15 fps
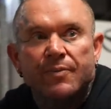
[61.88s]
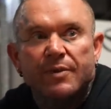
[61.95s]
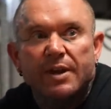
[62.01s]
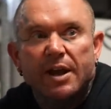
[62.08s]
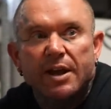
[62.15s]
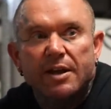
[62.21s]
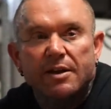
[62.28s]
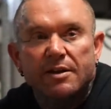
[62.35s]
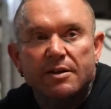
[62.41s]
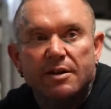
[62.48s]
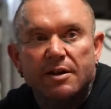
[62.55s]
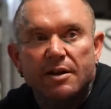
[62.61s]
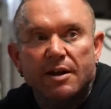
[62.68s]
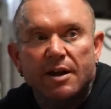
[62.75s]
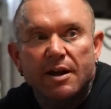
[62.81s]
taking
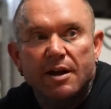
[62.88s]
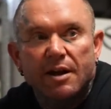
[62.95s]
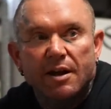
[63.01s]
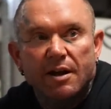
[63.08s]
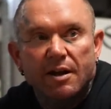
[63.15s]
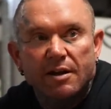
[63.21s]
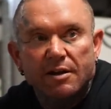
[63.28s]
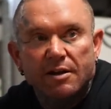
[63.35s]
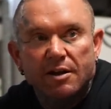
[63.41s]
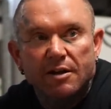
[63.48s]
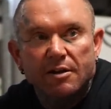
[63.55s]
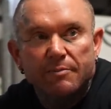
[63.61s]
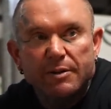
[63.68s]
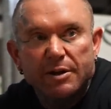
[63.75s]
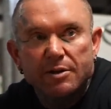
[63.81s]
the, you
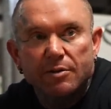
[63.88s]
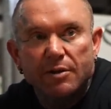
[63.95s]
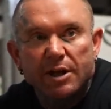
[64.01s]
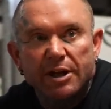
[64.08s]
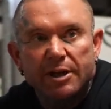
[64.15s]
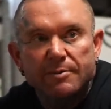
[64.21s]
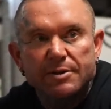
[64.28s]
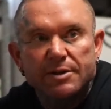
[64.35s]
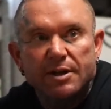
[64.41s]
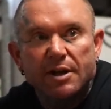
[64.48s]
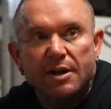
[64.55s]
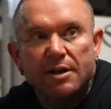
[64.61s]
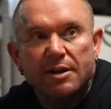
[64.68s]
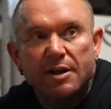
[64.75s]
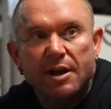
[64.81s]
know, mental
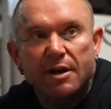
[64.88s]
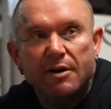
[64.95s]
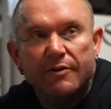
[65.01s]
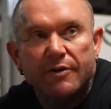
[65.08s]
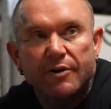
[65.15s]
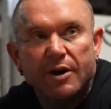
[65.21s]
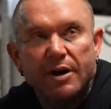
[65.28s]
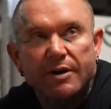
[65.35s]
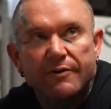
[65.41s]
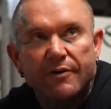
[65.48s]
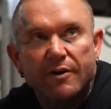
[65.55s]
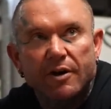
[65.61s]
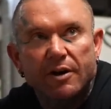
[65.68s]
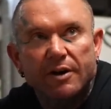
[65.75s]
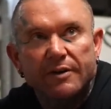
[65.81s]
hamster, the alpha
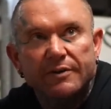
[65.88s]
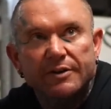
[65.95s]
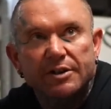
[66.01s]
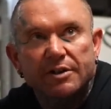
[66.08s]
A5s,